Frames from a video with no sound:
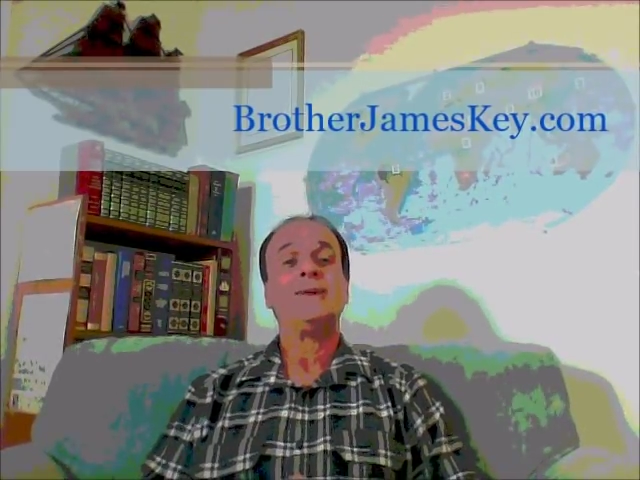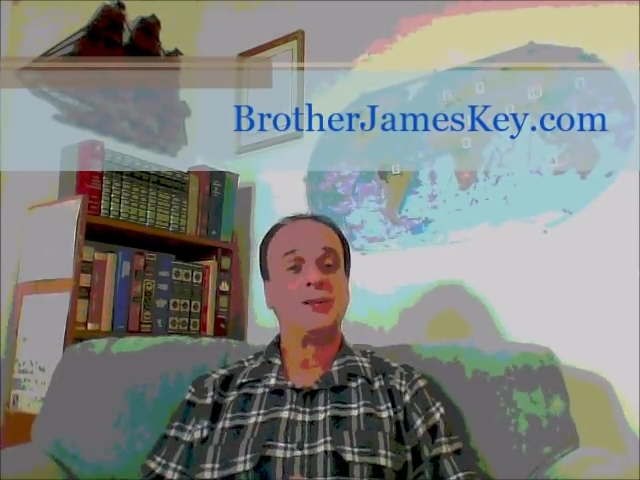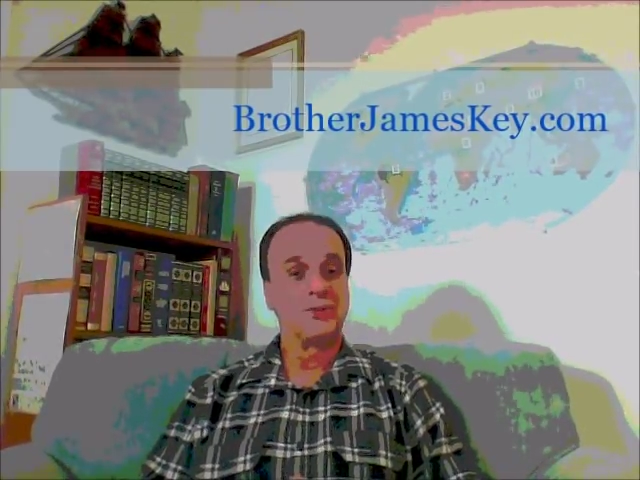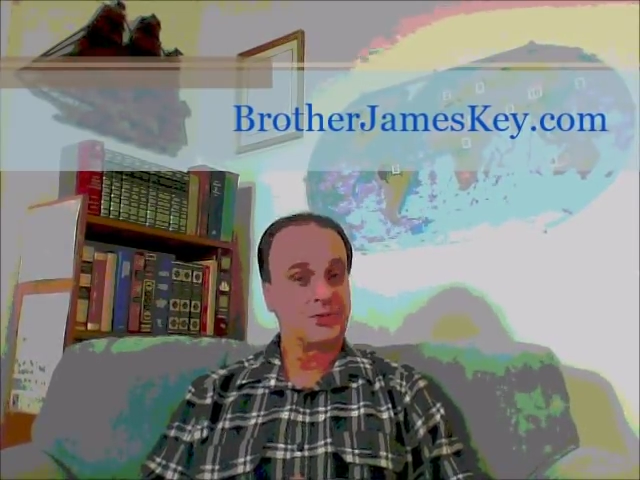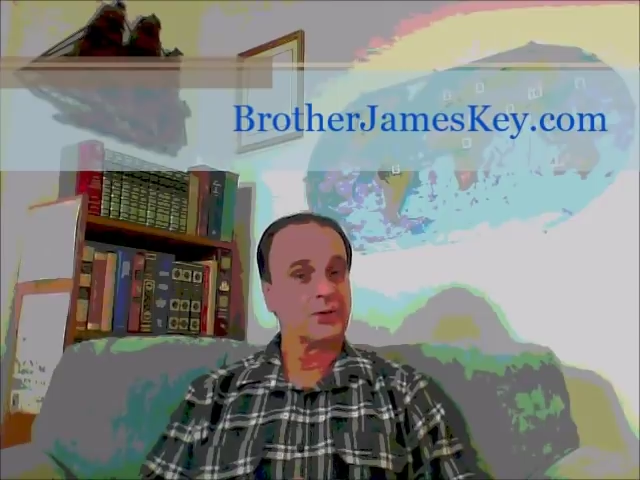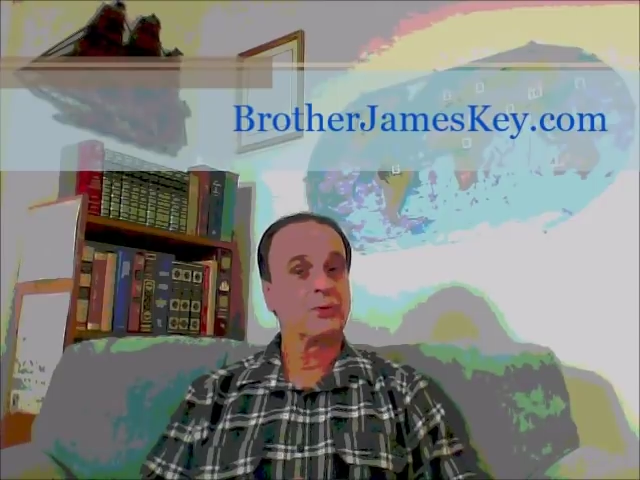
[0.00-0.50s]

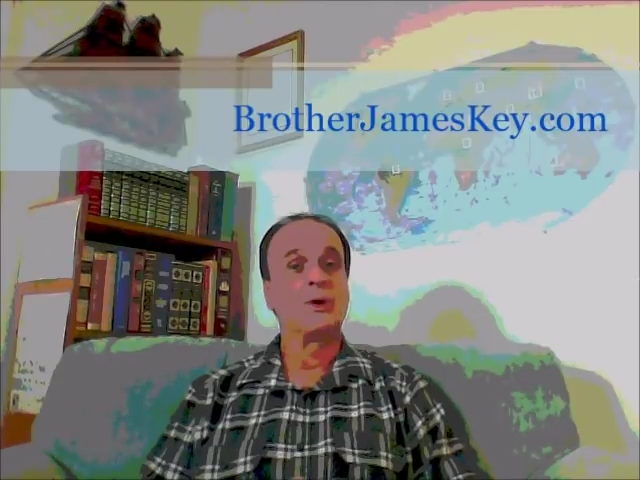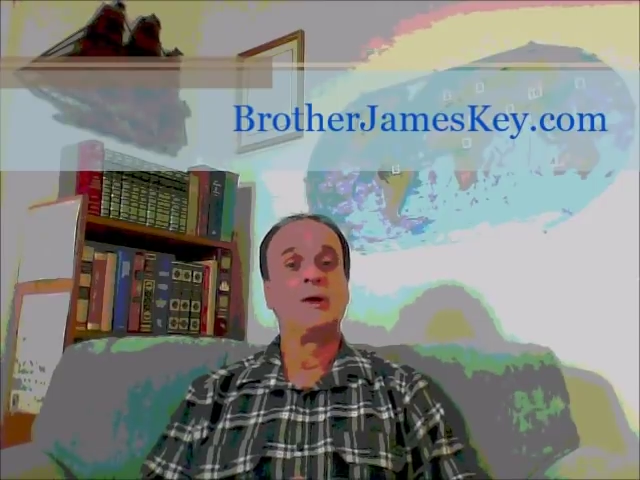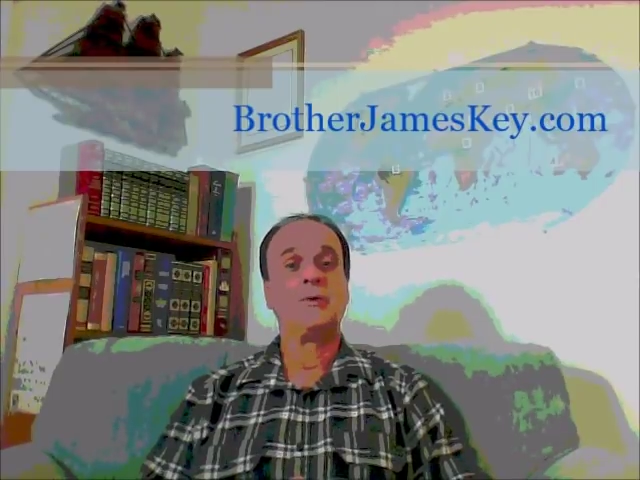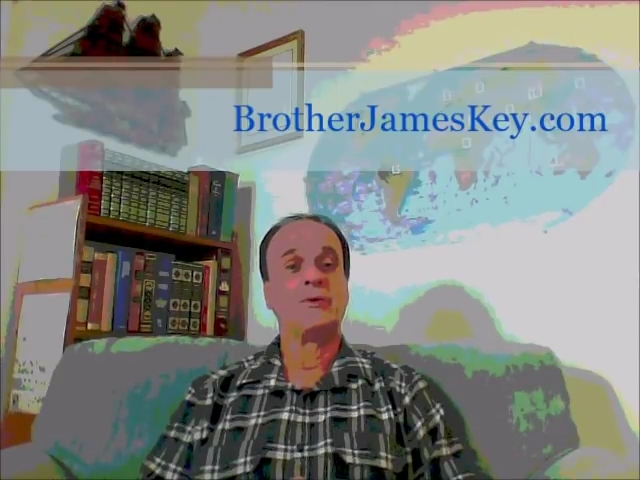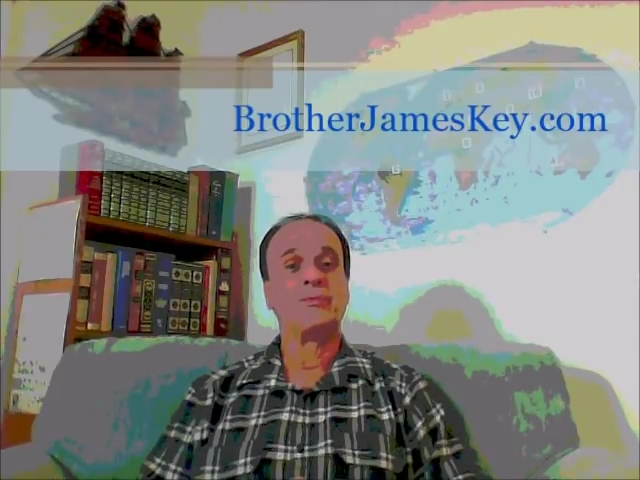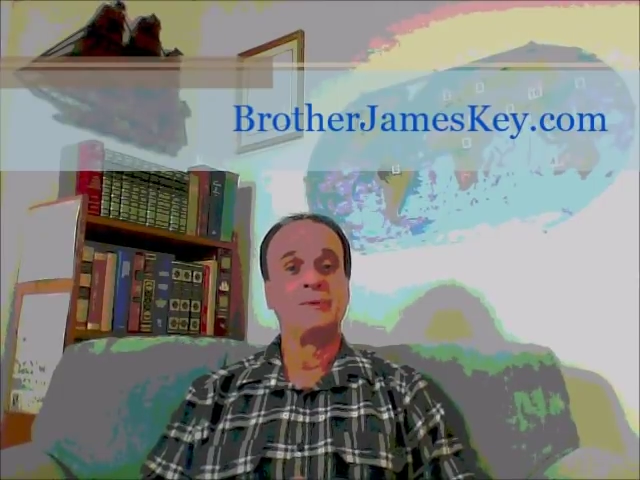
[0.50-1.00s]

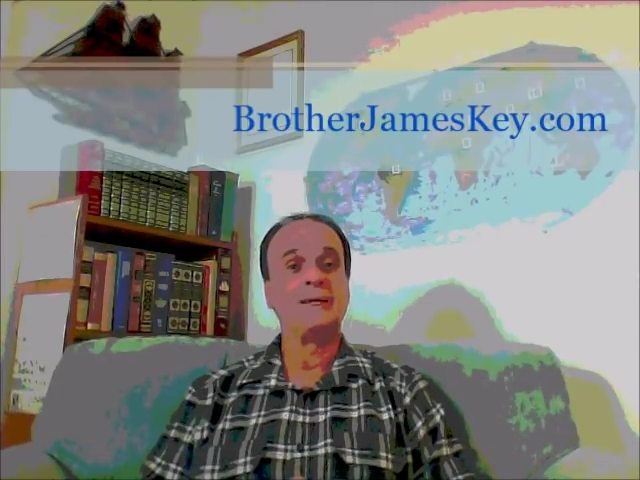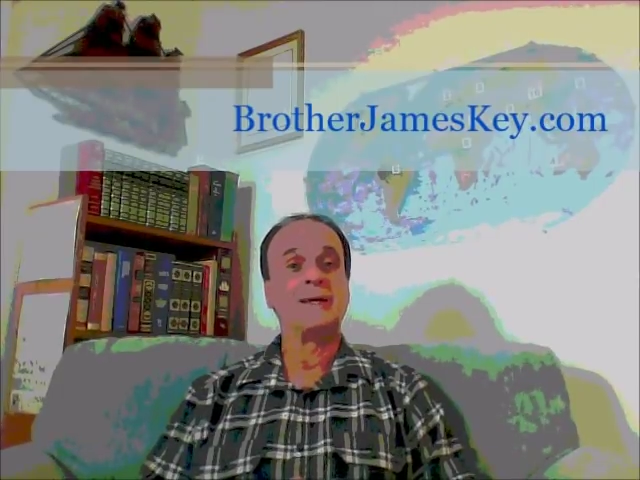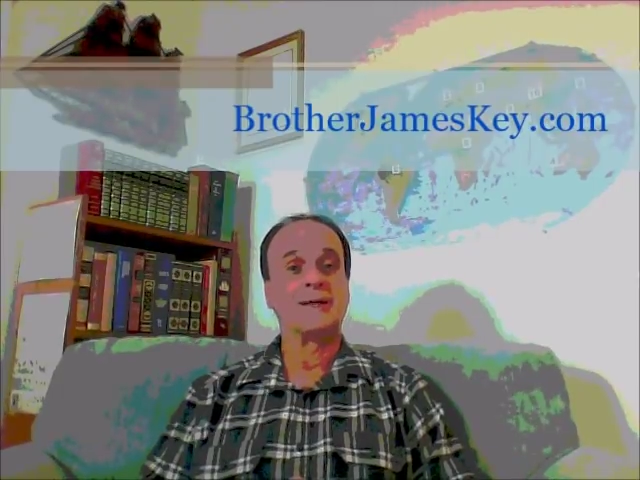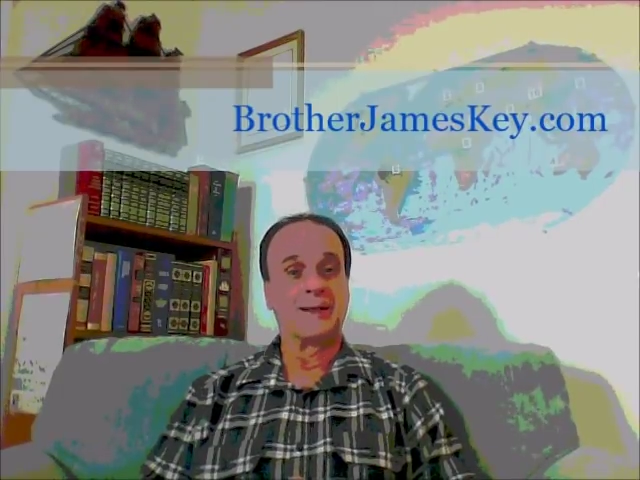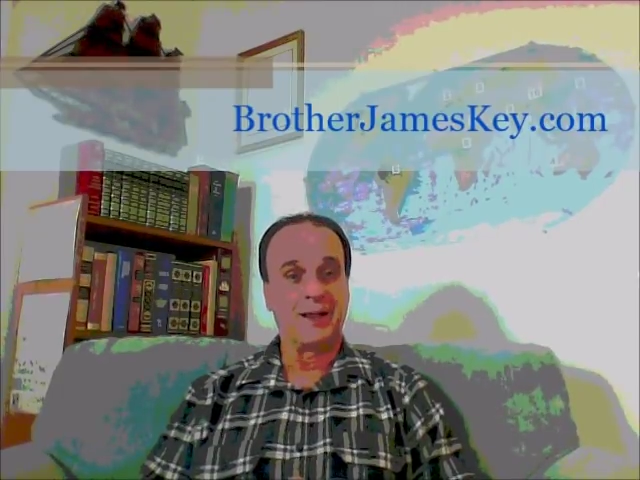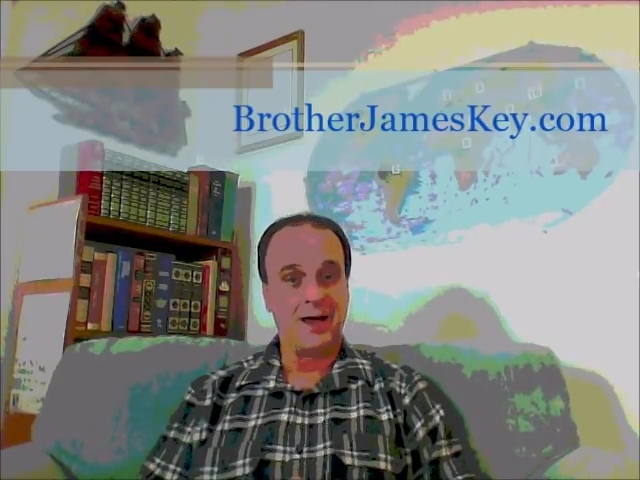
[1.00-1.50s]
disagree with me
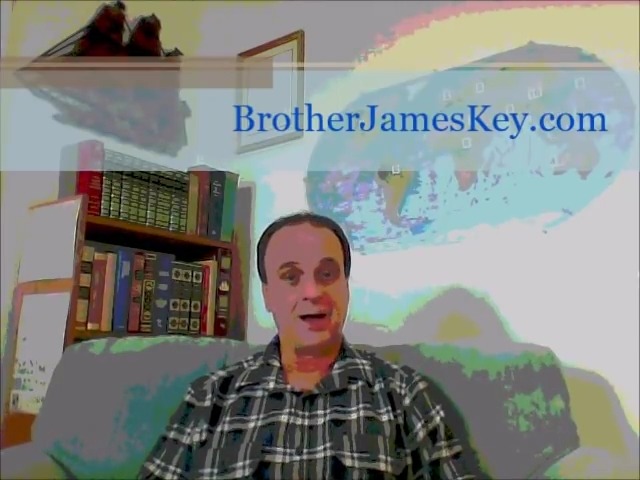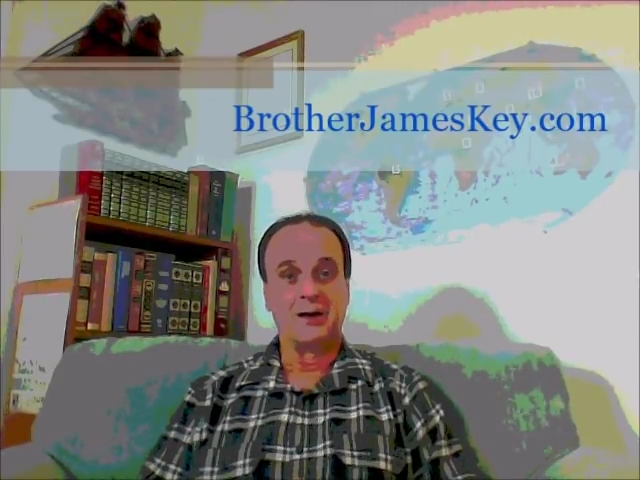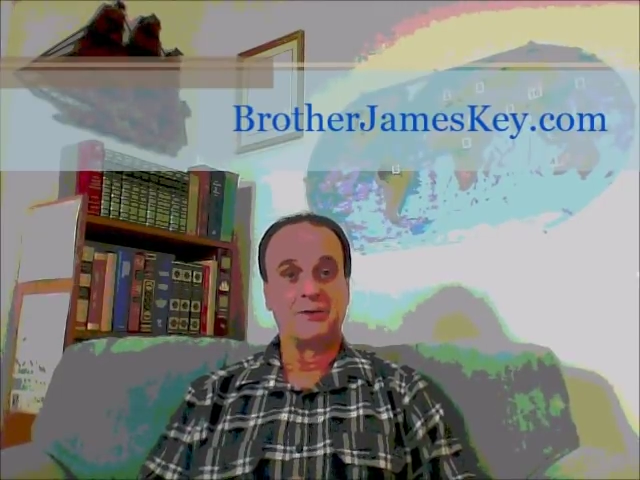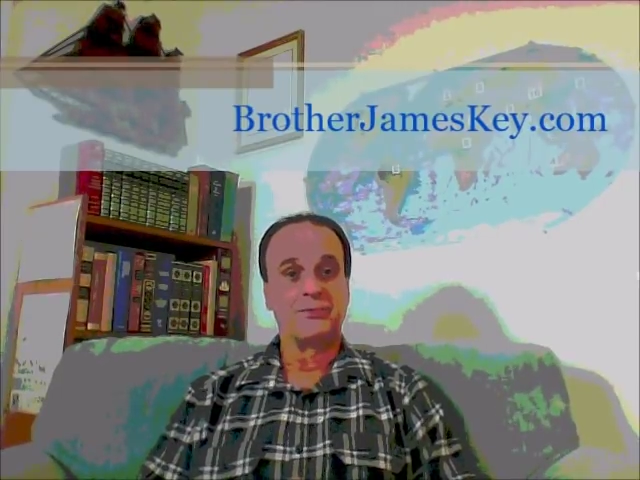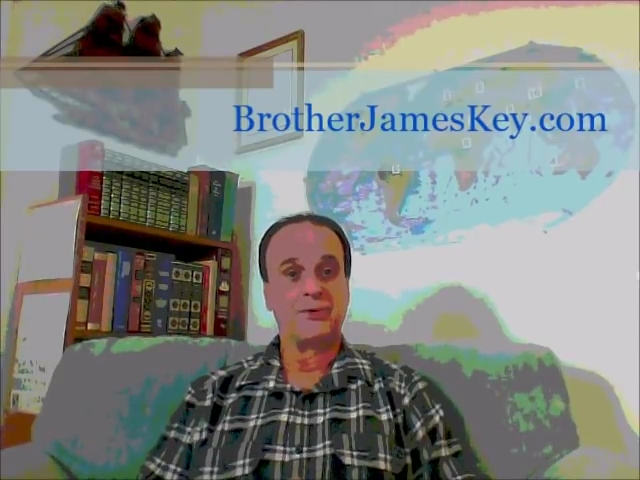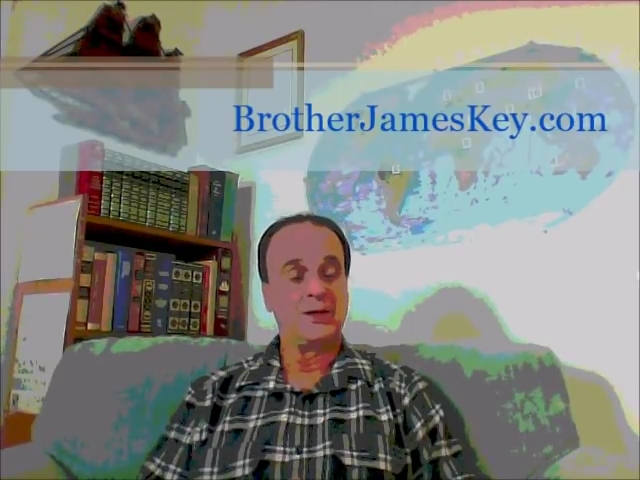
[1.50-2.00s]
in
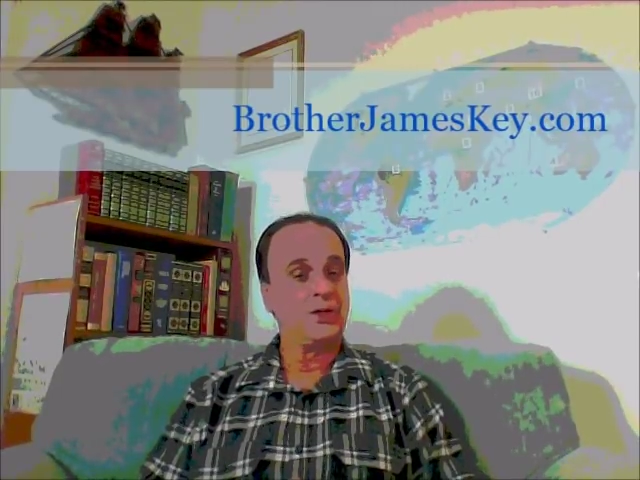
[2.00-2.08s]
love.